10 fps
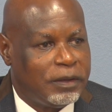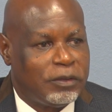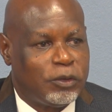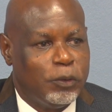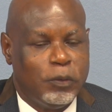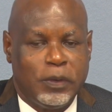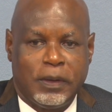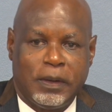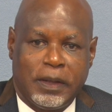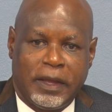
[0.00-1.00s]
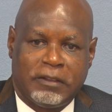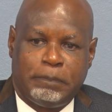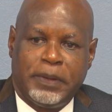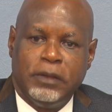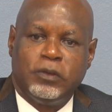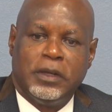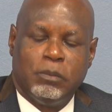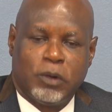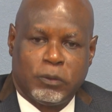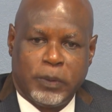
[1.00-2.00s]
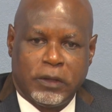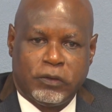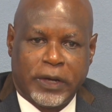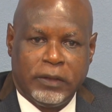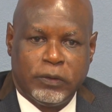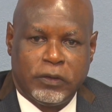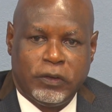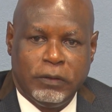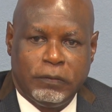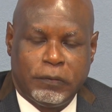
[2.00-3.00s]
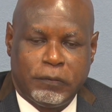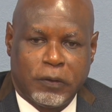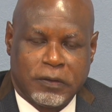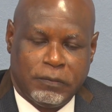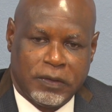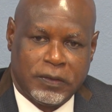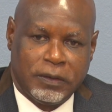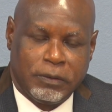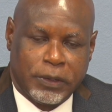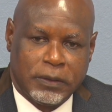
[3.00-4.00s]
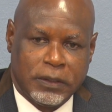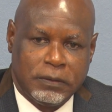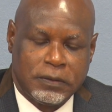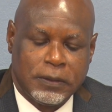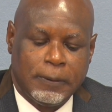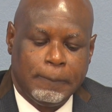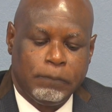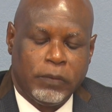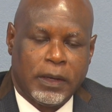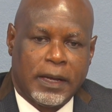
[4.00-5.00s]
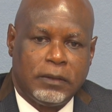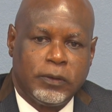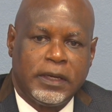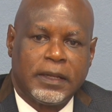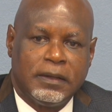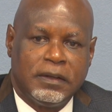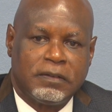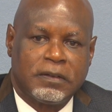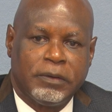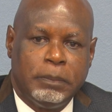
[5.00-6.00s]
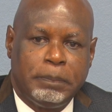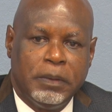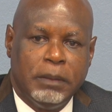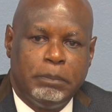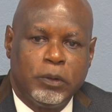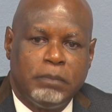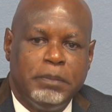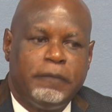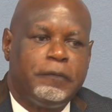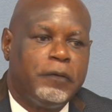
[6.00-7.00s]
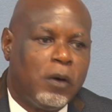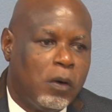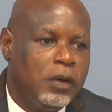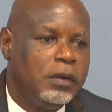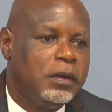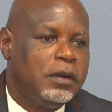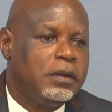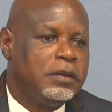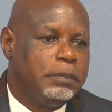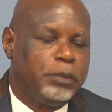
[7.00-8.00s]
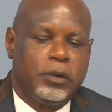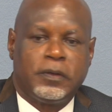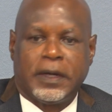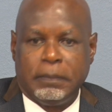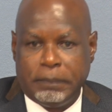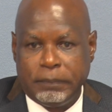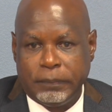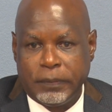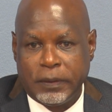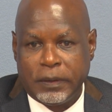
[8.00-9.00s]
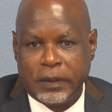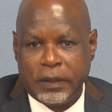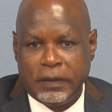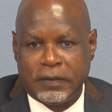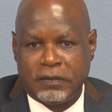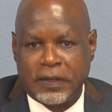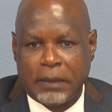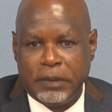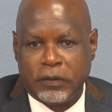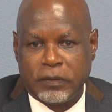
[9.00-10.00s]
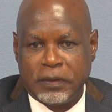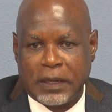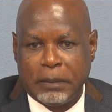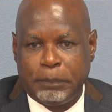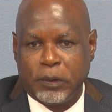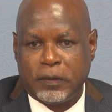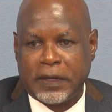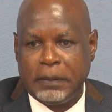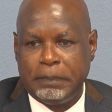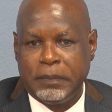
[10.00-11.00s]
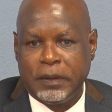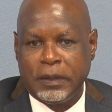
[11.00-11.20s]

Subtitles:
to explain to them what we are trying to achieve for St. Vincent and the Grenadines and to get the necessary input before the prototype is established. Now the prototype,